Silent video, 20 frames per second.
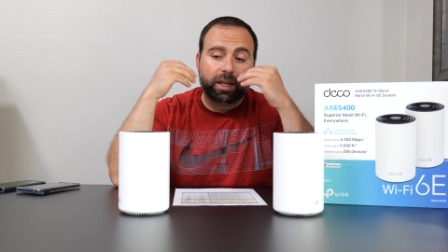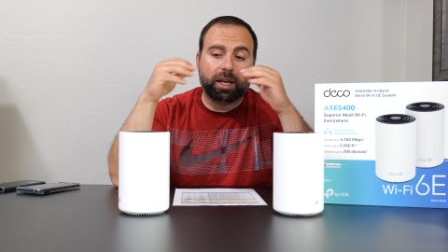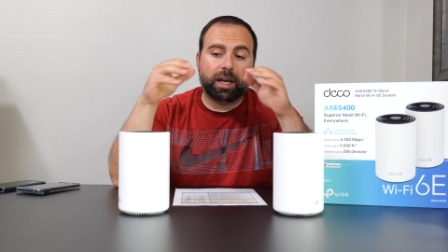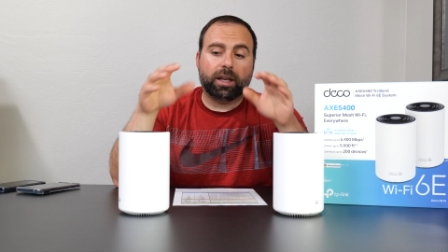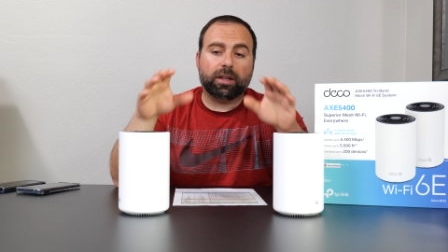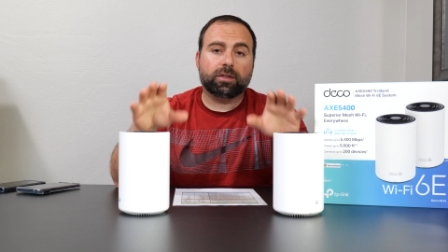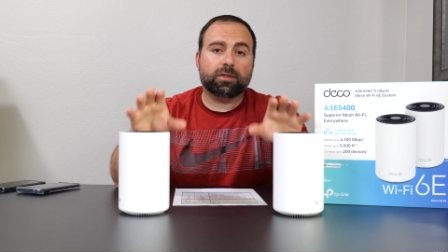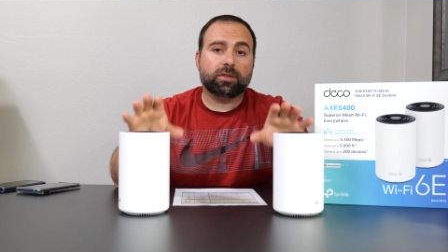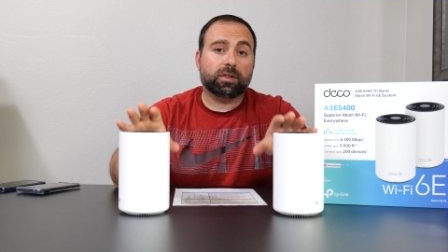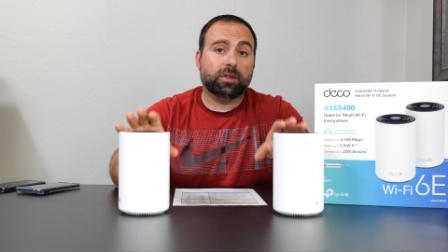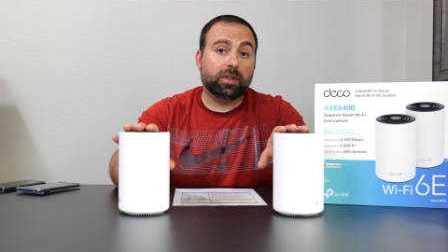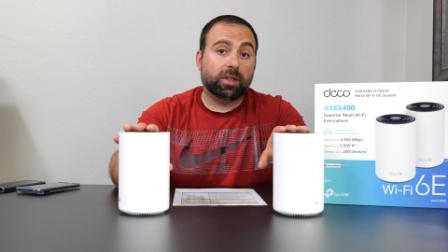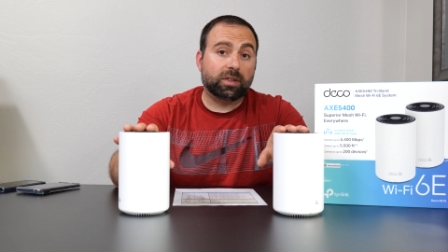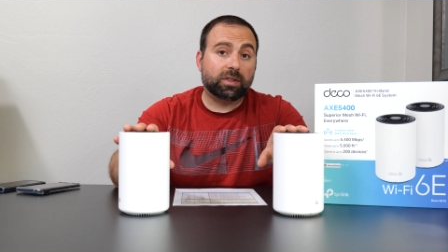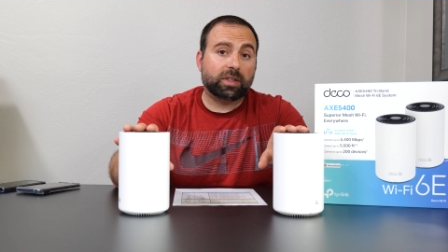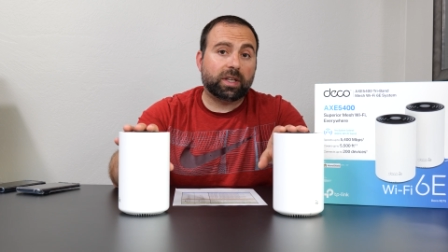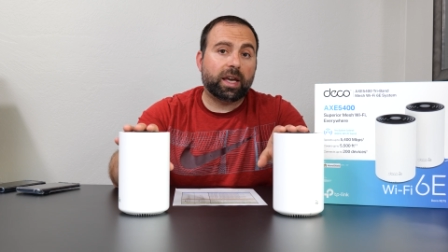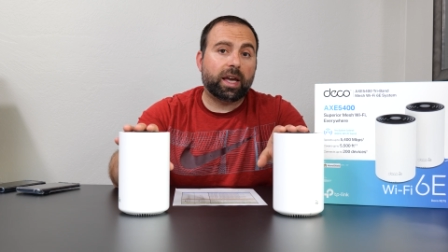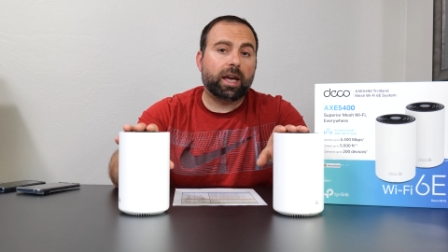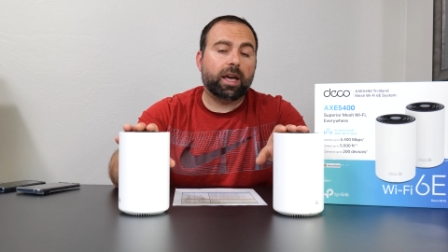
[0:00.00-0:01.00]
case,
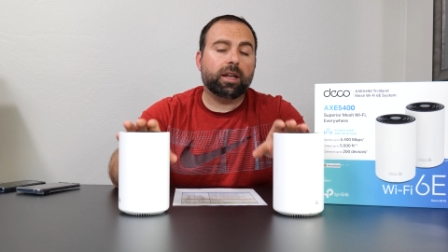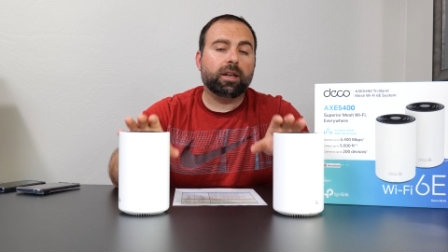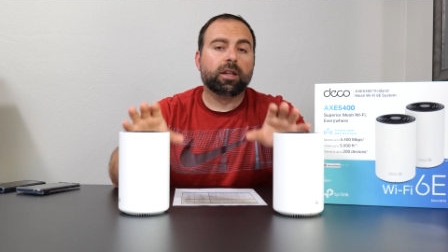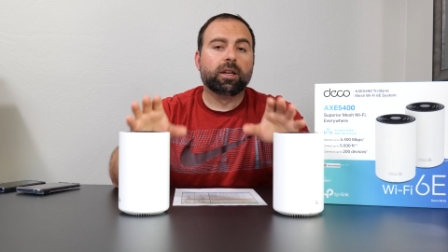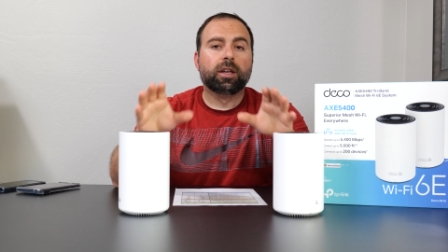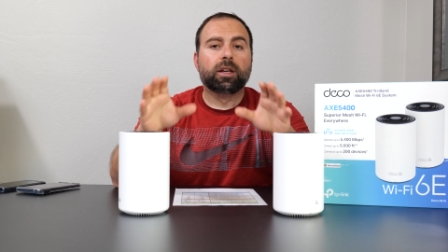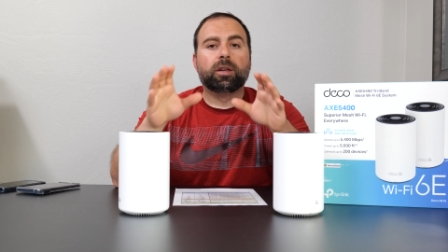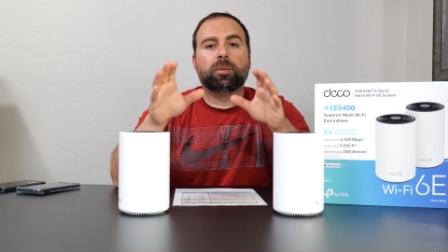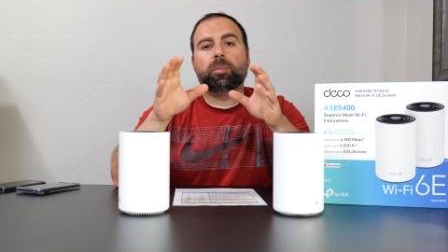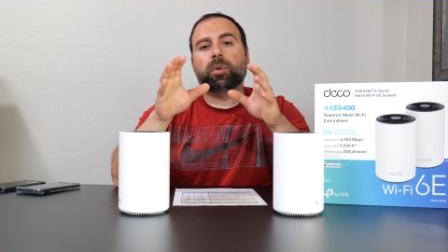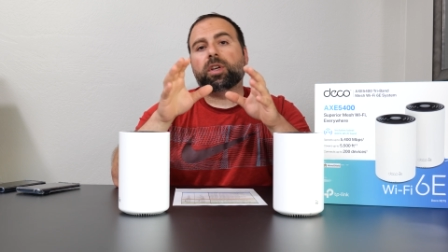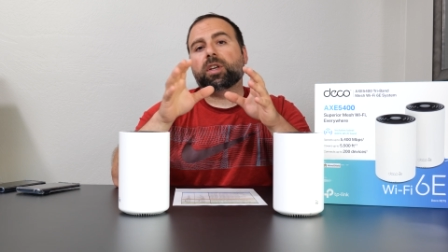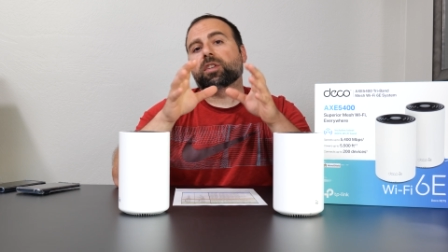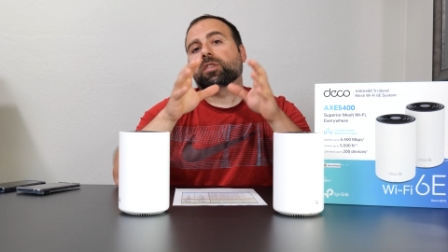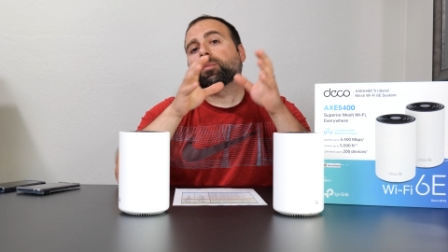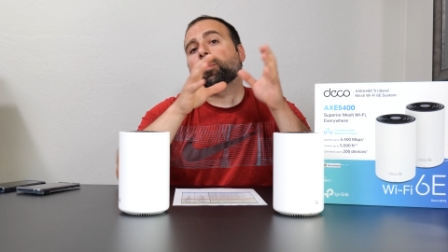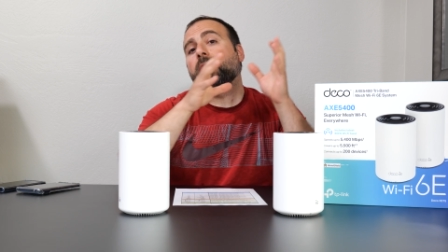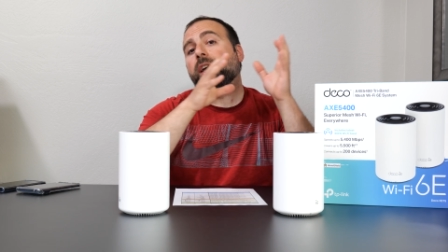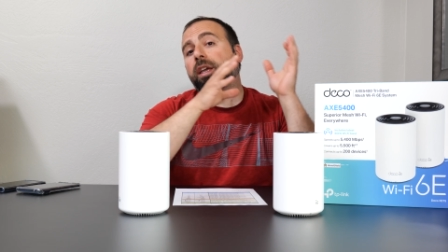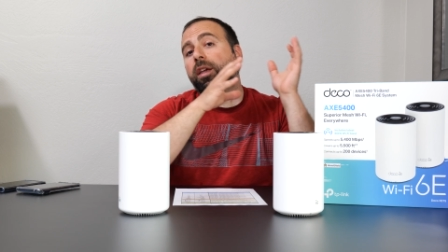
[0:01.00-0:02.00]
this can,
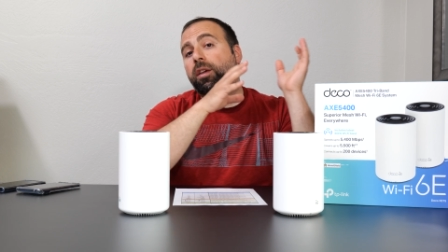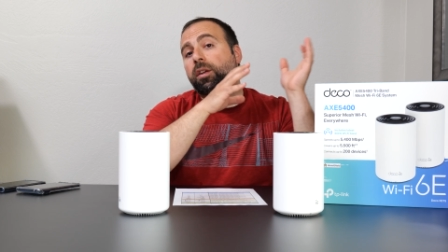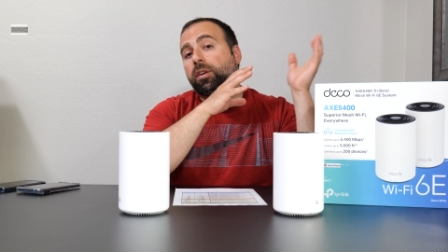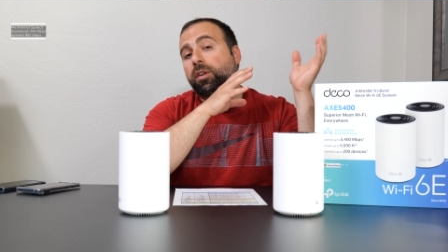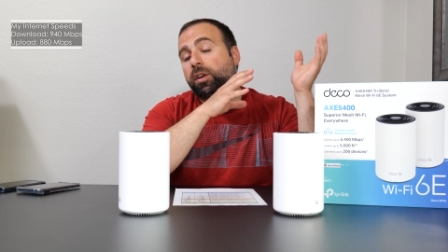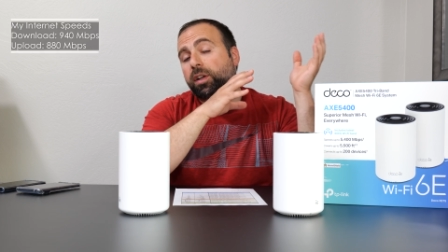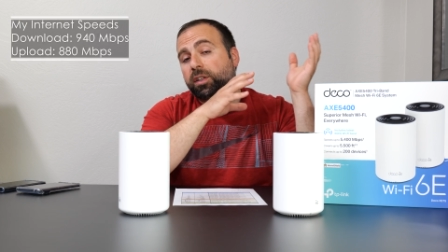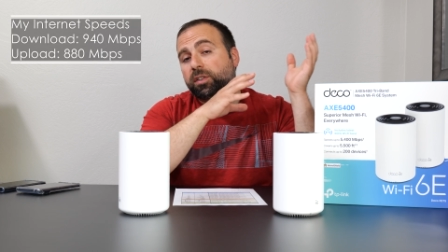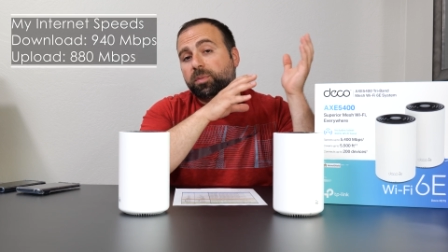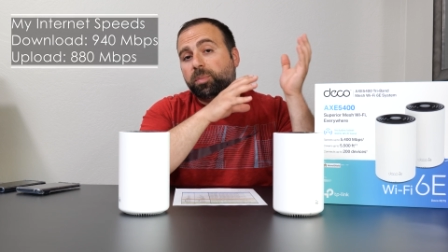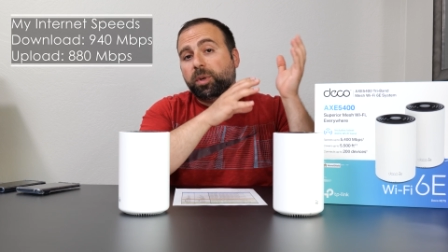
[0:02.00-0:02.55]
because my internet